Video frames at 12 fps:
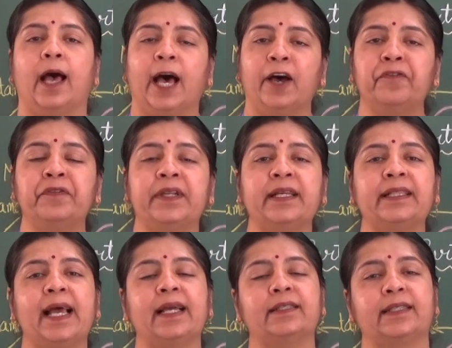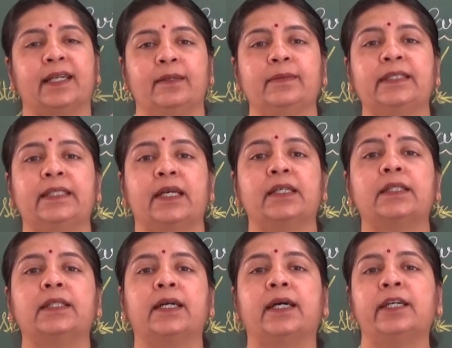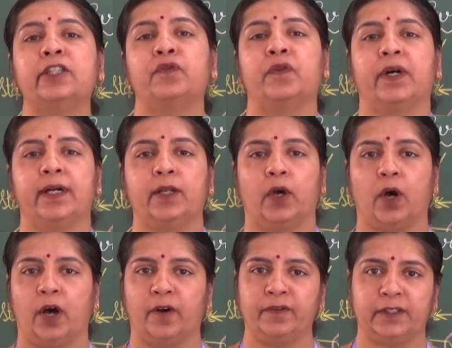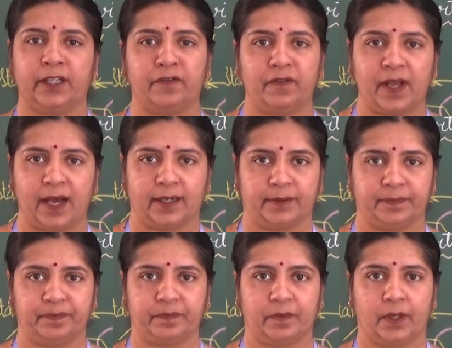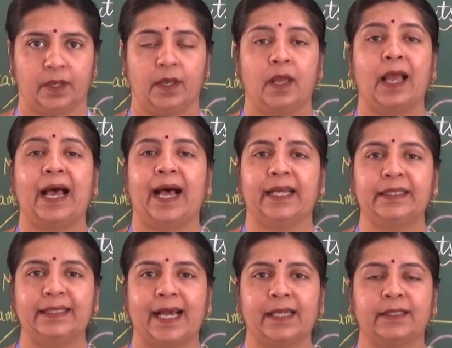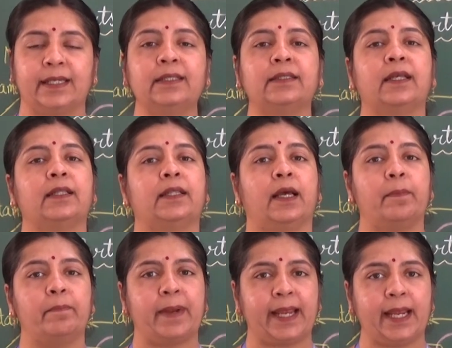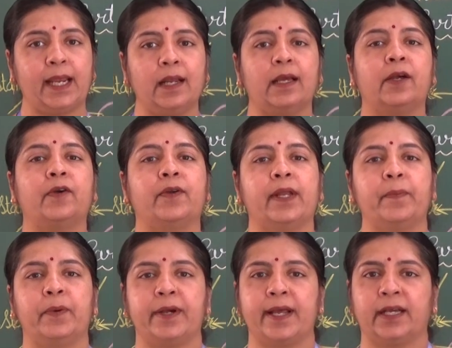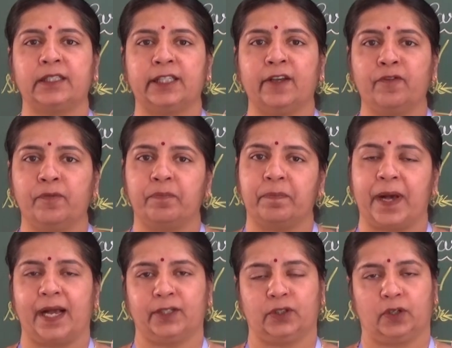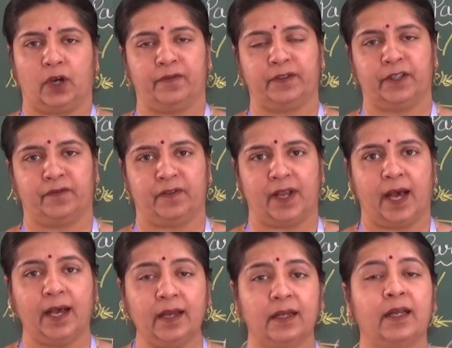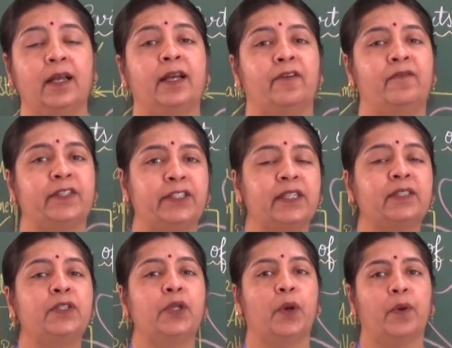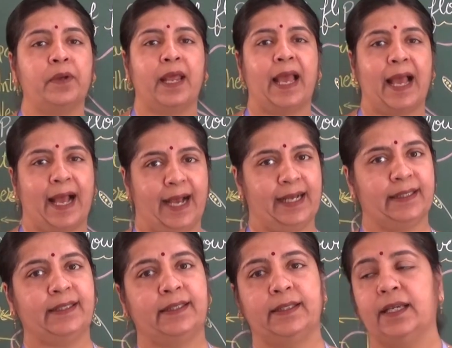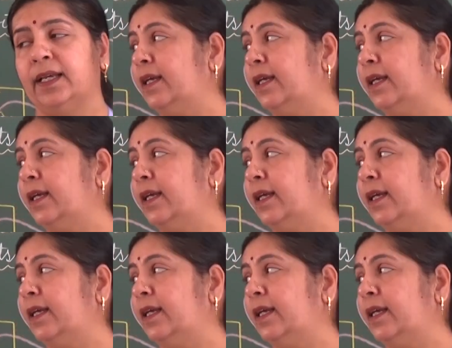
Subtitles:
After that comes the third whorl of the flower, and that is the male reproductive part of the flower, which is known as